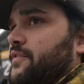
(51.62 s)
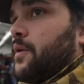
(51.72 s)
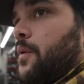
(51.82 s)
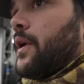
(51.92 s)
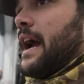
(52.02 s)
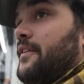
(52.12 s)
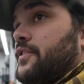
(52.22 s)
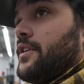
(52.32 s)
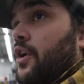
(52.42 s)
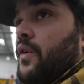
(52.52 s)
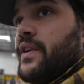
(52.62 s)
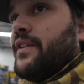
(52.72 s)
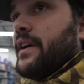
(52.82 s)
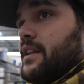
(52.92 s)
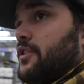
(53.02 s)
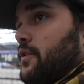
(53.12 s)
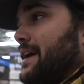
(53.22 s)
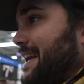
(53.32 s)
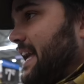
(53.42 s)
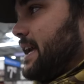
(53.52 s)
for what we're after. Hopefully they've got a little
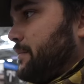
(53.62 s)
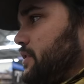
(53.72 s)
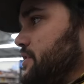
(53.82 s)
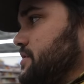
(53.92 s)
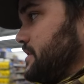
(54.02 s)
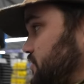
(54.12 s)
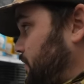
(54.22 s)
ammunition as